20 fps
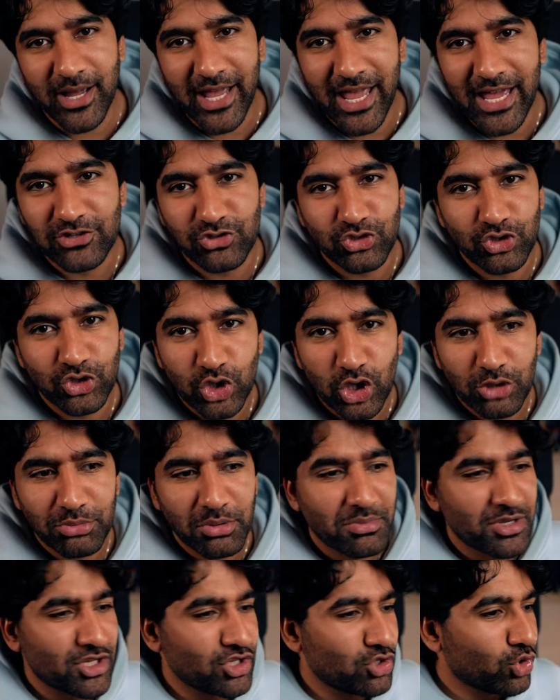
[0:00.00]
by Andrew
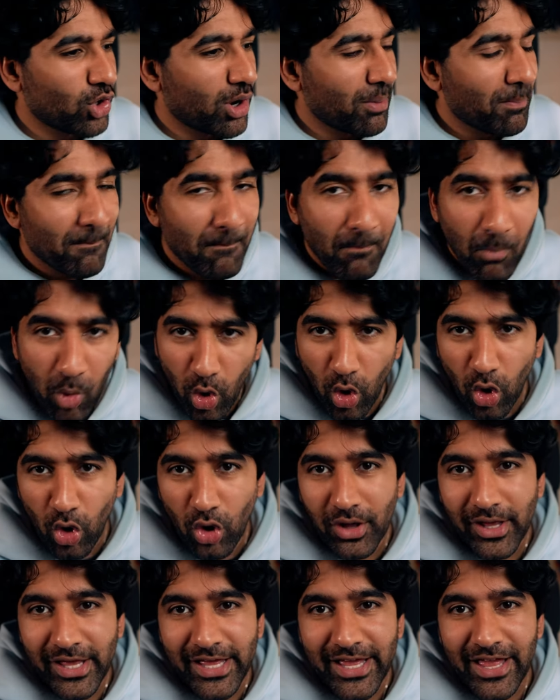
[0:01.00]
Huberman. You are
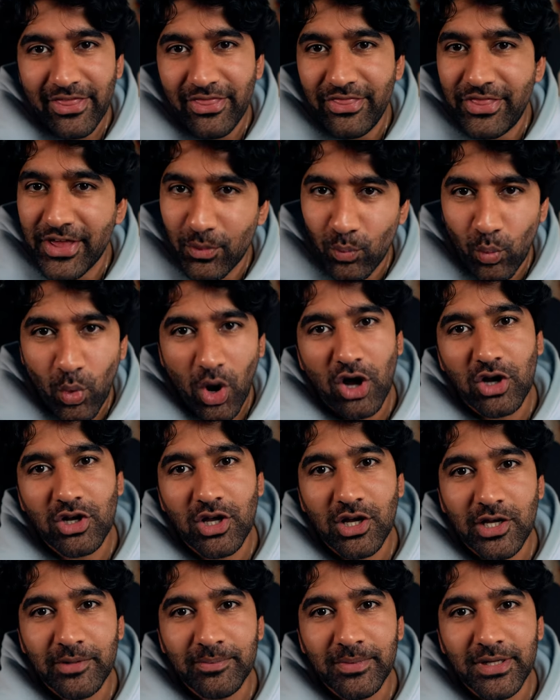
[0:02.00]
more than
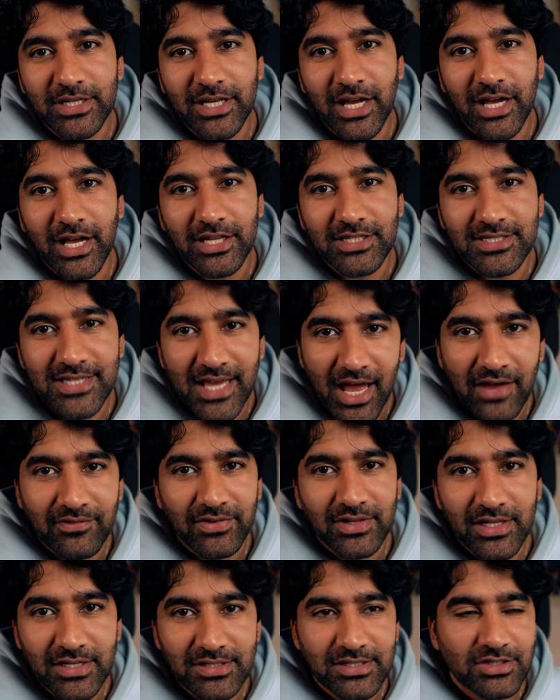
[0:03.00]
welcome to have
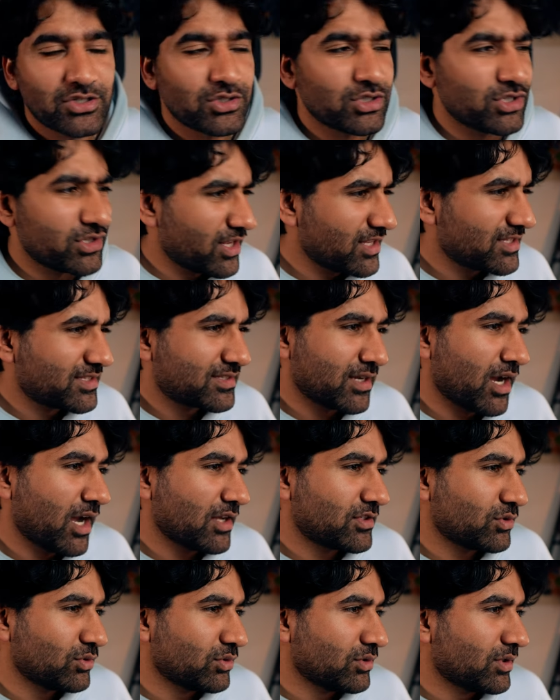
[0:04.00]
a listen to. It's
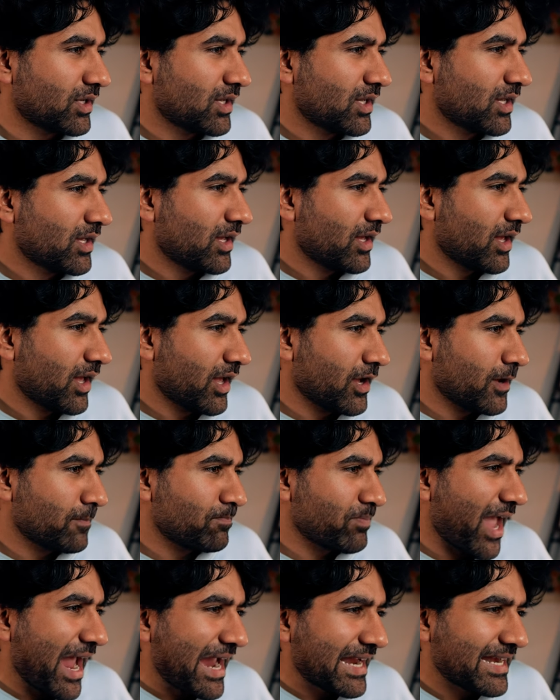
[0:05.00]
titled
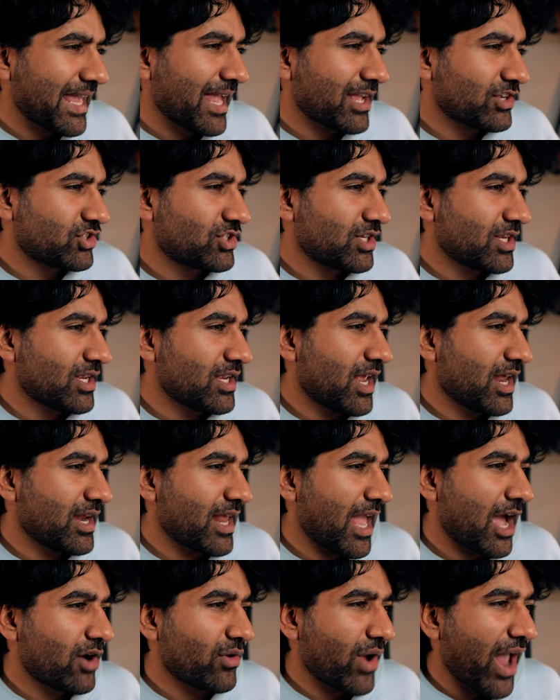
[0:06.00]
ADHD and
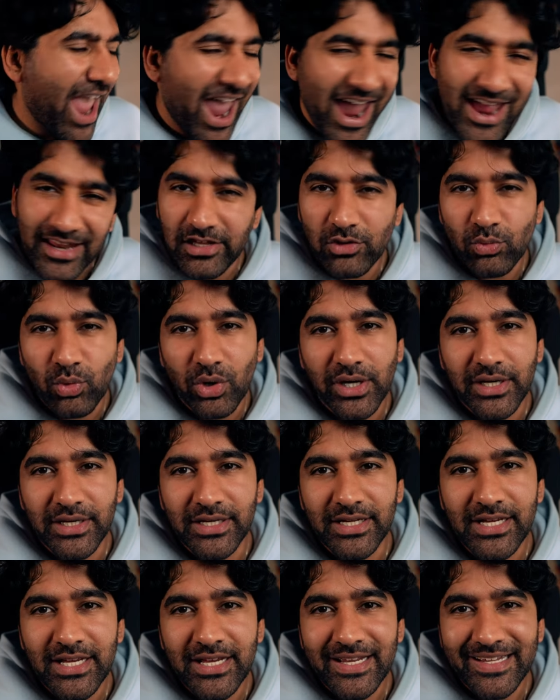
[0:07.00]
How
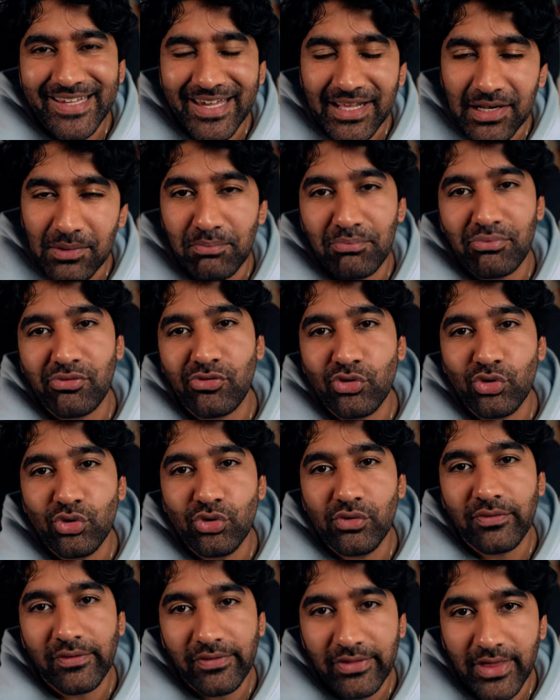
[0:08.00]
Anyone Can
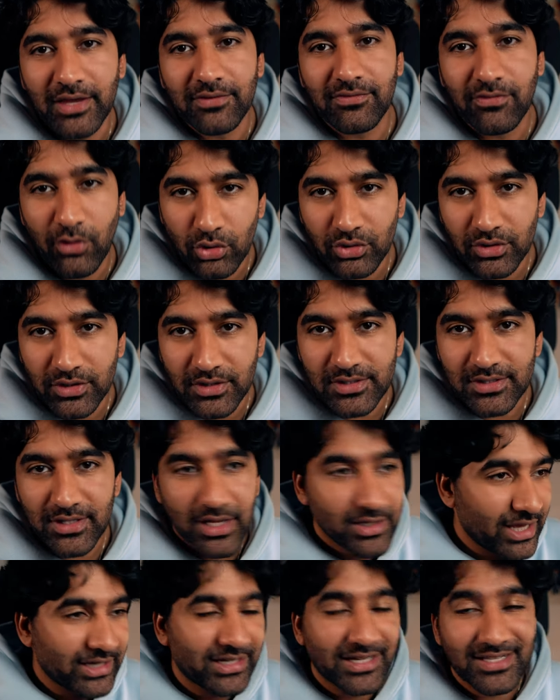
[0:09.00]
Improve Their Focus.
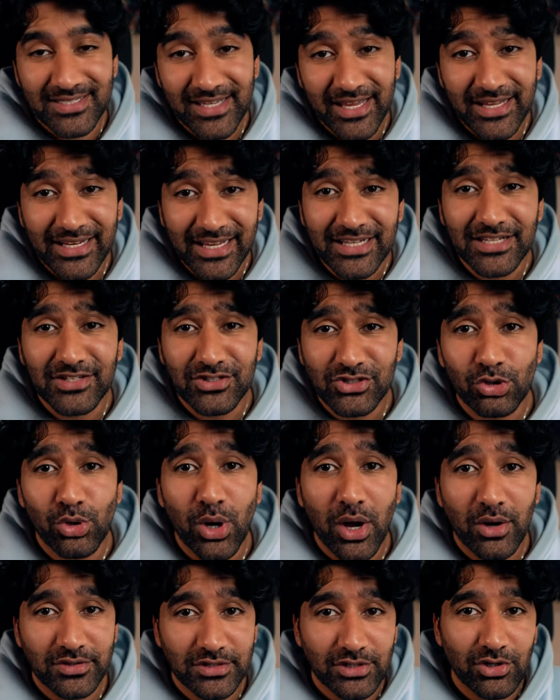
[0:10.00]
Now, like I said, it is 2
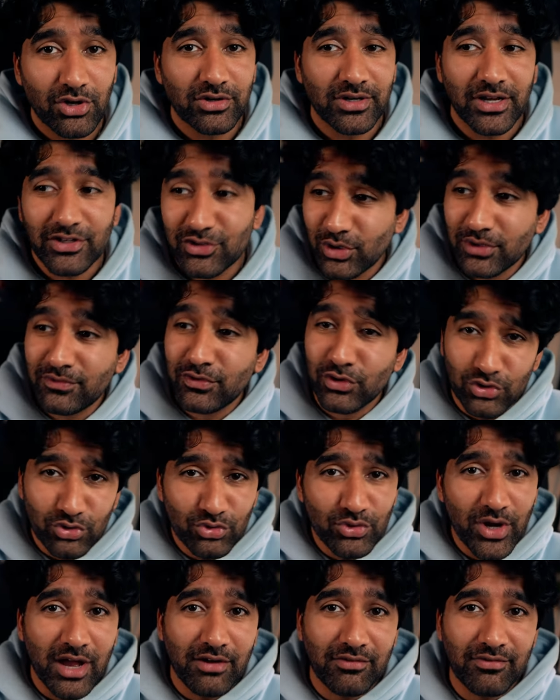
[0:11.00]
hours long. So if you
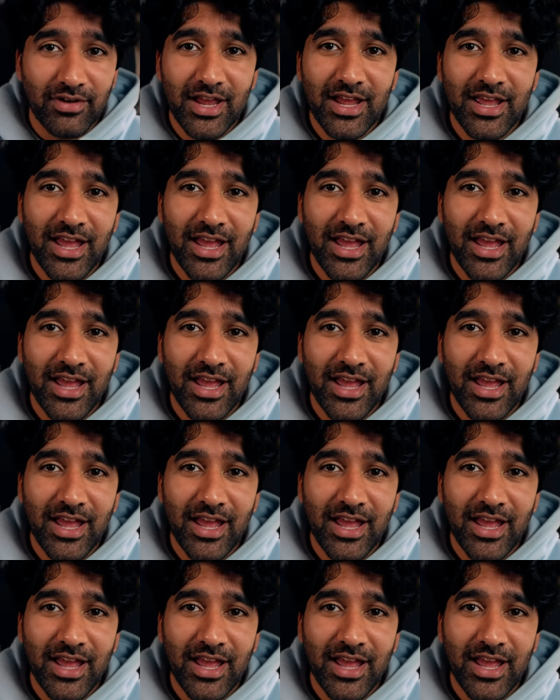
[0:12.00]
do have